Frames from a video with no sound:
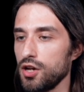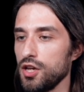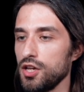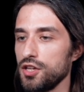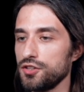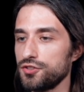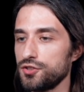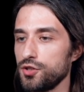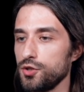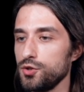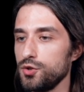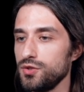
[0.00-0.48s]

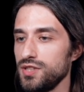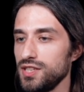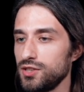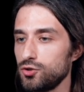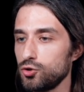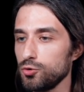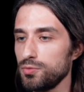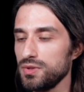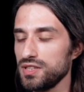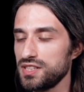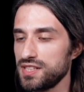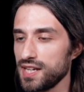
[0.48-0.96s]
So you need
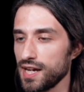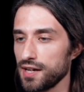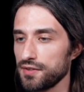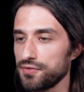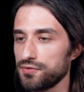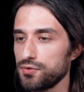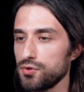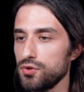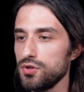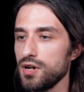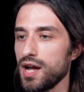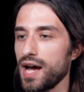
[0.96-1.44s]
to be
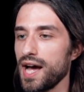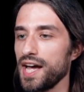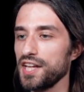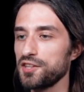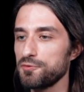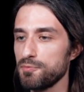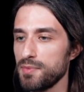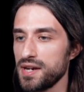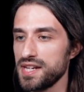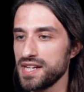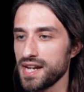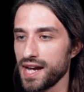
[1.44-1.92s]
careful.
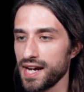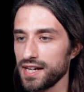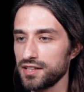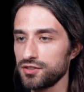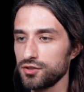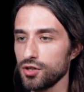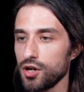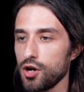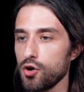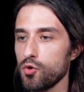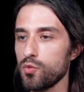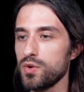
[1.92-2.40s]

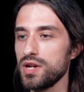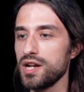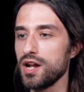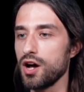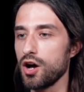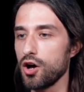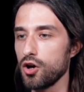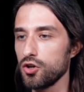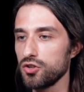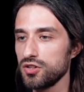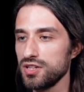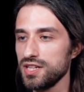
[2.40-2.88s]
@main_actor will
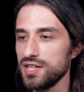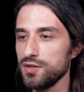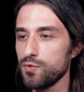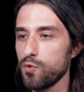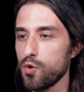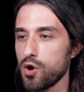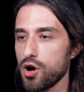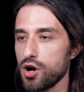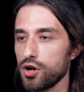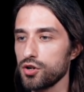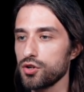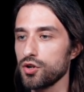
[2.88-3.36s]
only
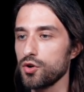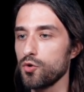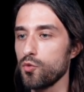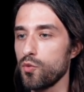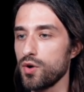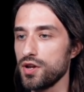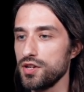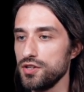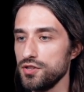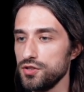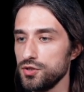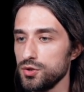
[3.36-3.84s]
work
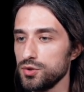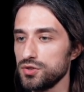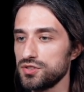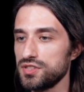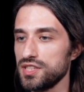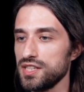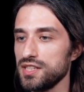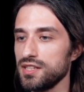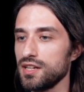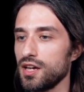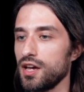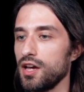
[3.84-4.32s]
when
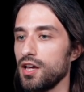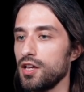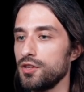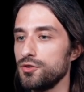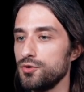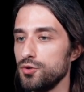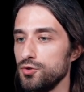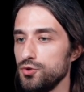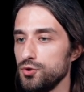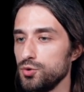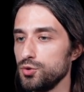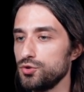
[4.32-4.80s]
using
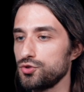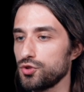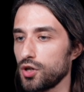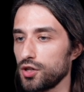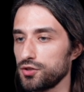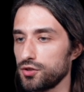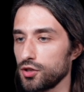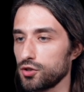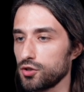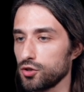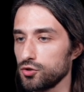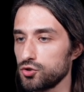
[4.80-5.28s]
the new
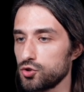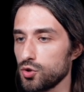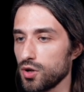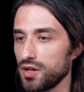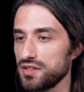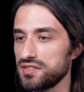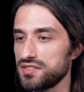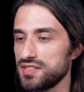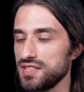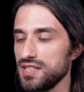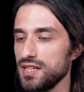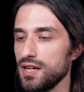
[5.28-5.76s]
structured
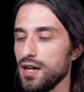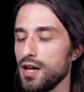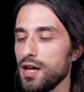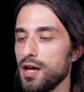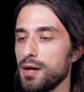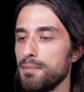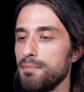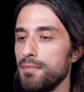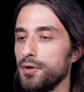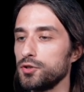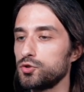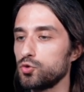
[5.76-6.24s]
concurrency,
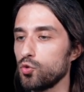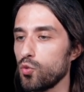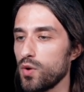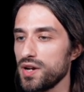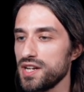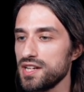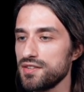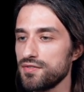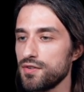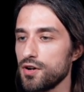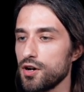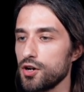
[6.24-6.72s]
but
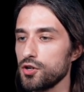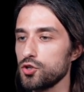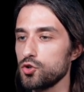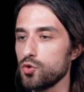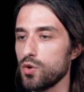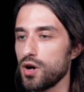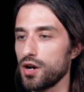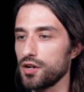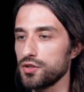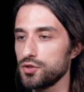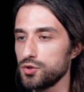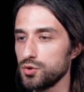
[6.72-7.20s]
whenever you
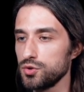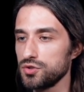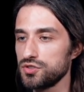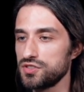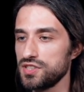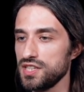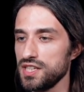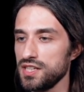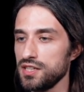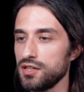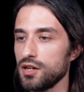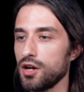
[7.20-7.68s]
are
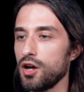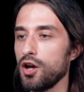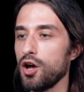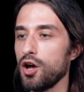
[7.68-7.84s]
using